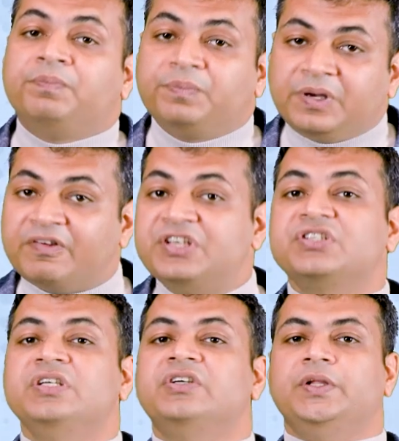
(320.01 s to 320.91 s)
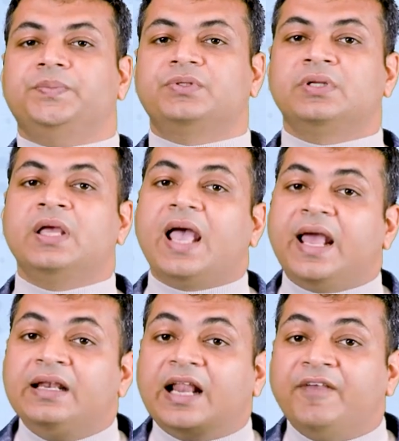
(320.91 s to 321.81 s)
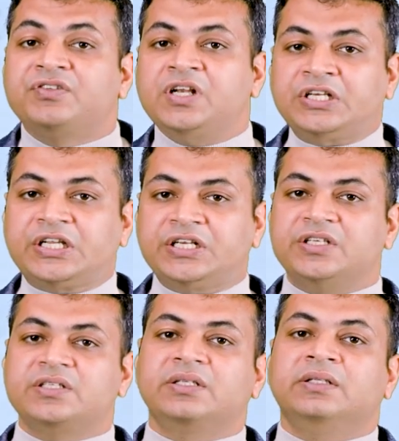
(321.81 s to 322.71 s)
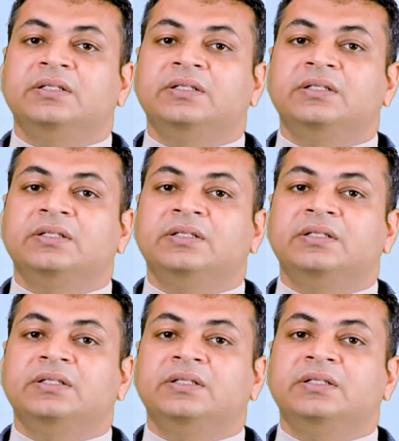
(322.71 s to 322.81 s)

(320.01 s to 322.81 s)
prevention tips and lifestyle changes